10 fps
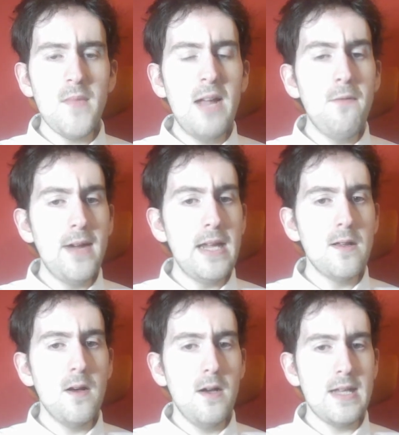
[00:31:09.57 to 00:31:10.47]
It really
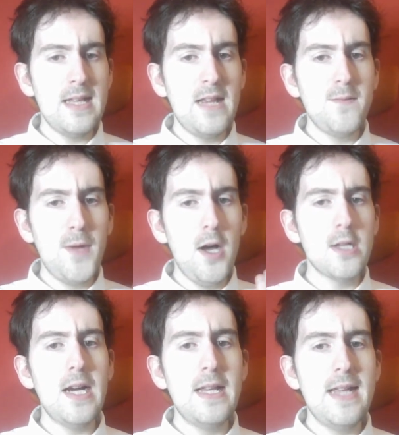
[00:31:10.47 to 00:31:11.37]
does. As he's
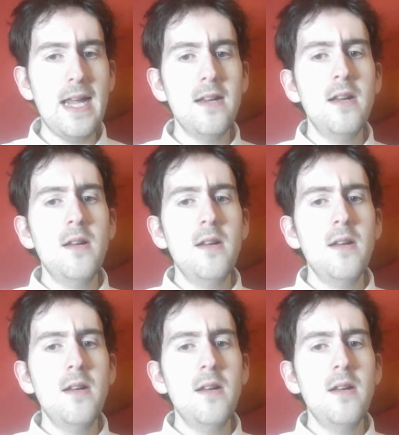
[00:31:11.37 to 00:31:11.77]
apologising